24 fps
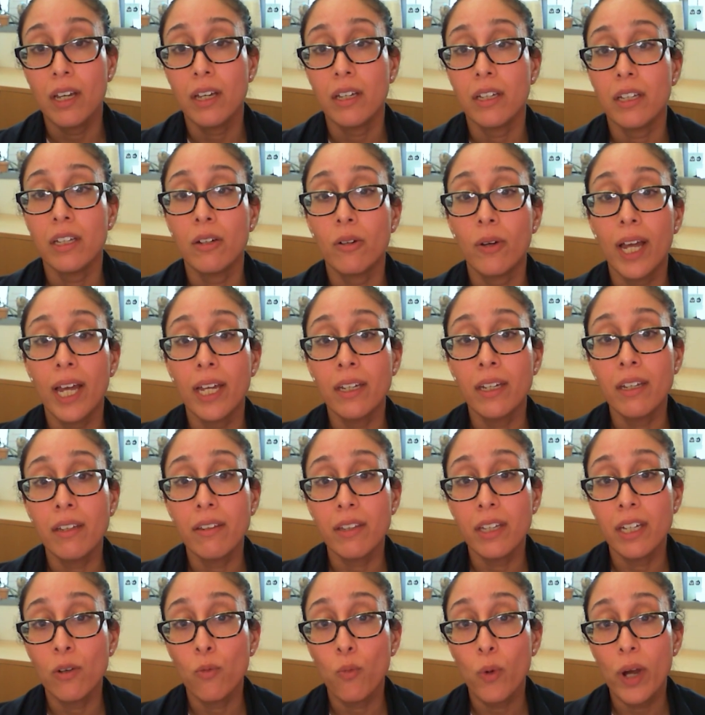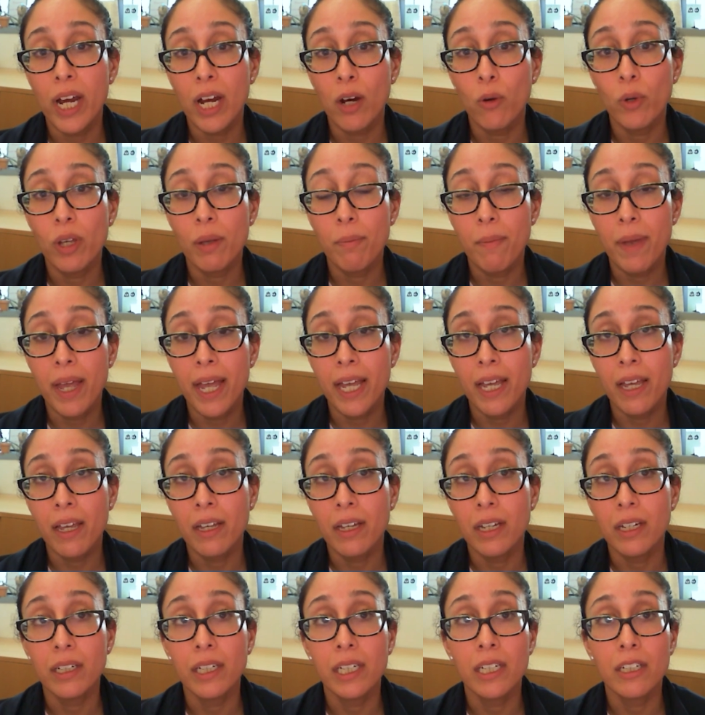You know, anything where we
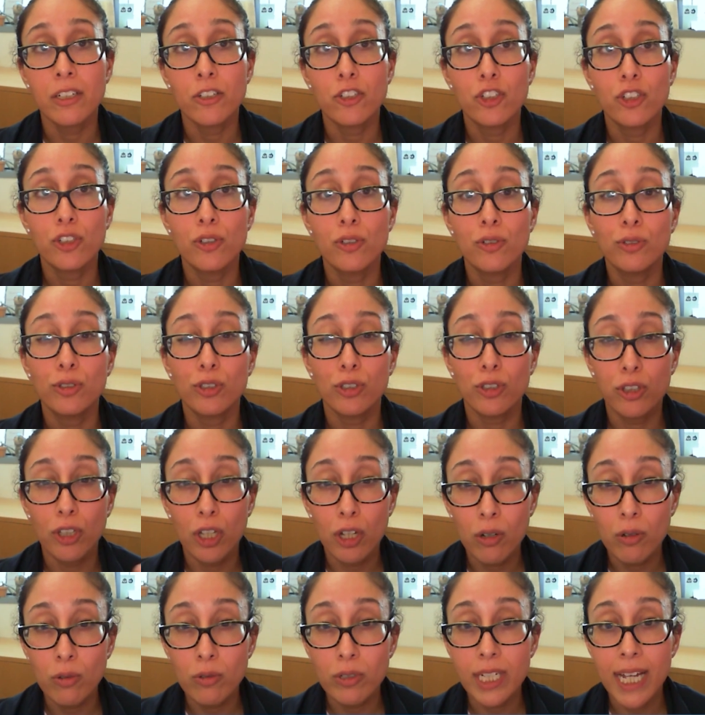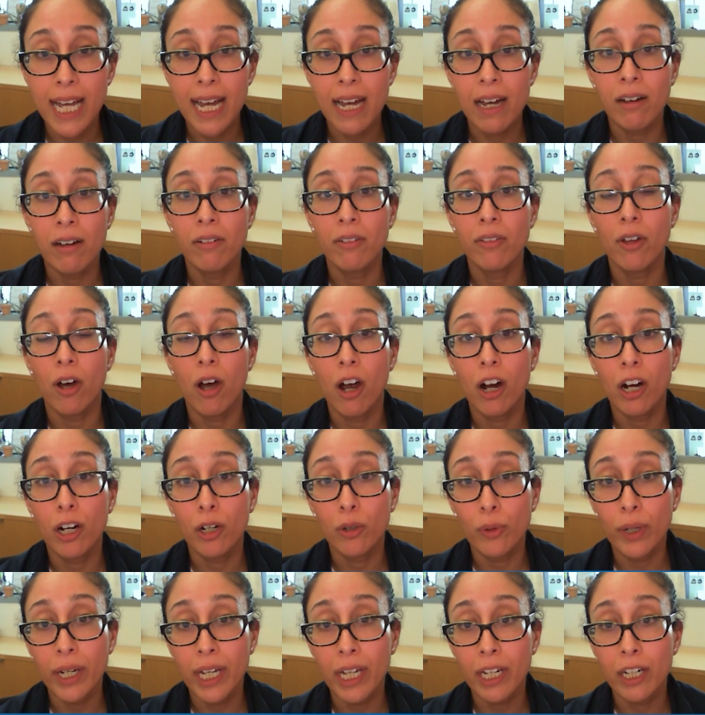may need to slow down the heart
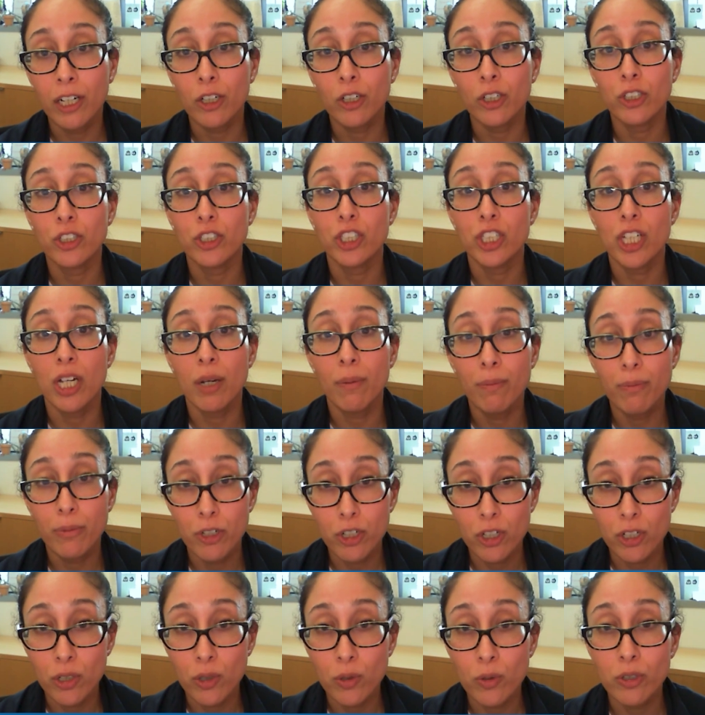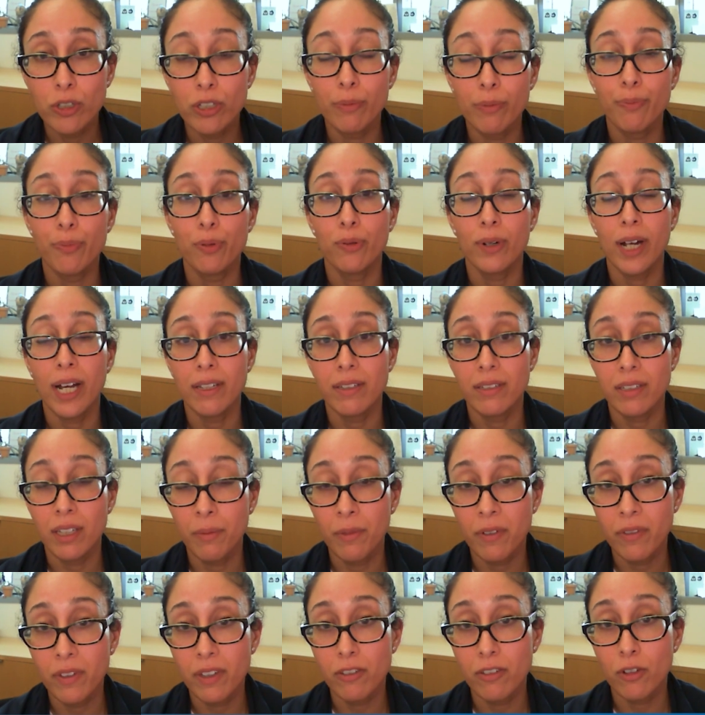rate or subdue, suppress some
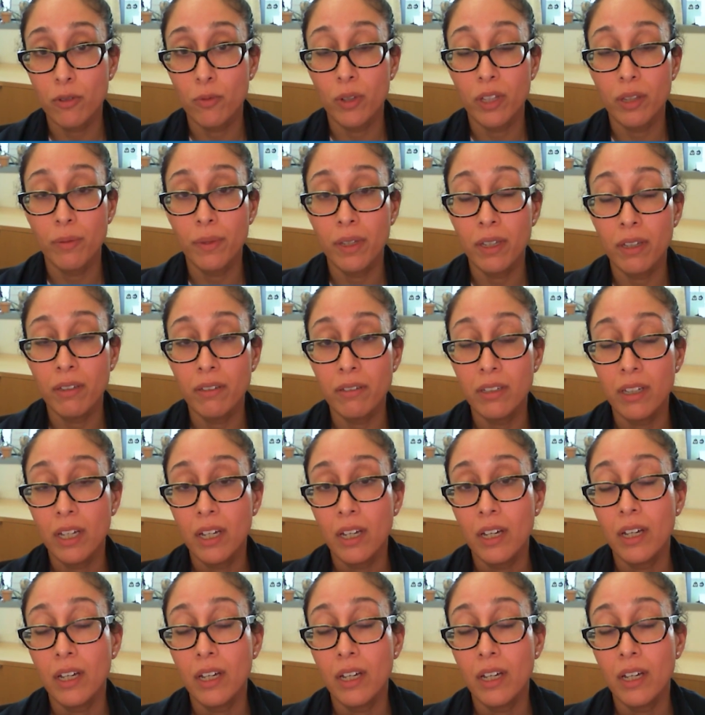of these arrhythmias.